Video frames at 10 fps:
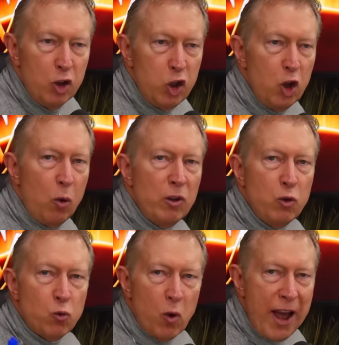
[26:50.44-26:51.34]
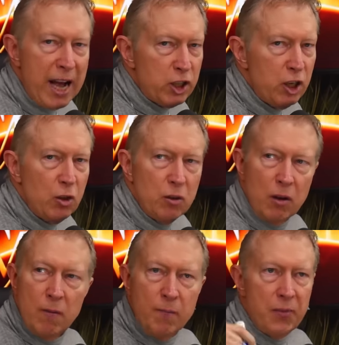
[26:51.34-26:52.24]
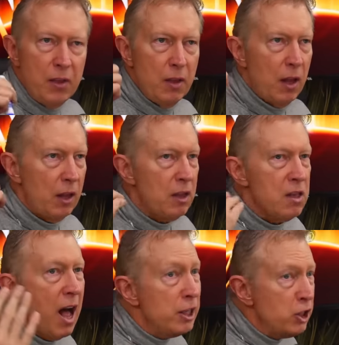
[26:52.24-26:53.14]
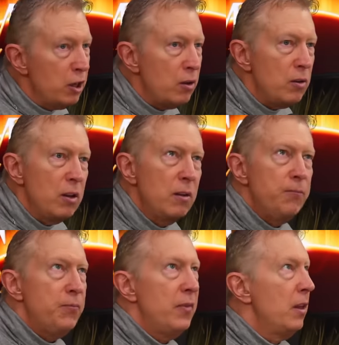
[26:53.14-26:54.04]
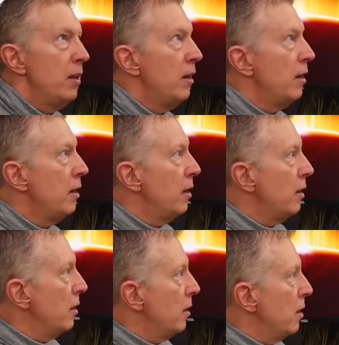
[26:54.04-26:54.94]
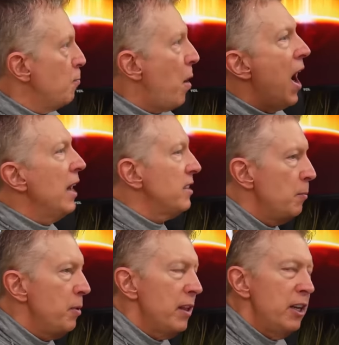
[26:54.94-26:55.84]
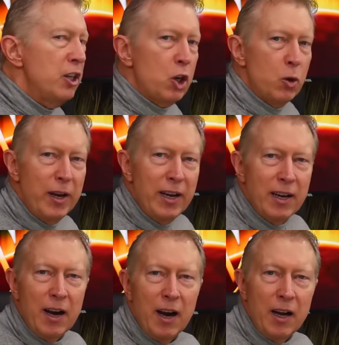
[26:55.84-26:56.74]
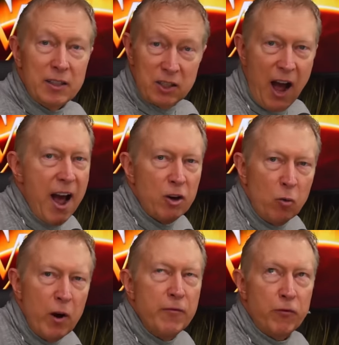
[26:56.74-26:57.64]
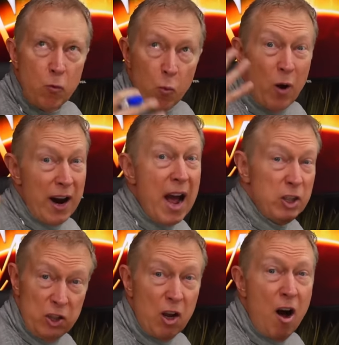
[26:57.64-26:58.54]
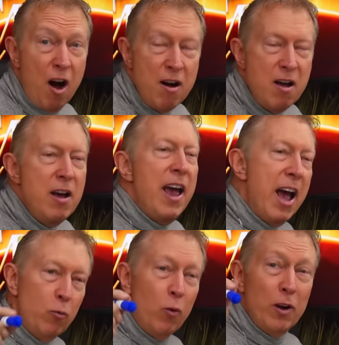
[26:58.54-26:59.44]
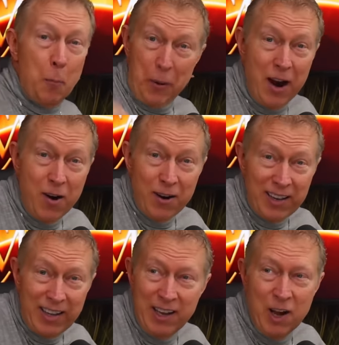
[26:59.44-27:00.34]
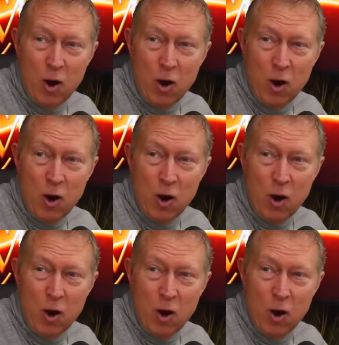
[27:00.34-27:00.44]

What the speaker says: The only rational, logical possibility to create a tidal wave from what I saw and what apparently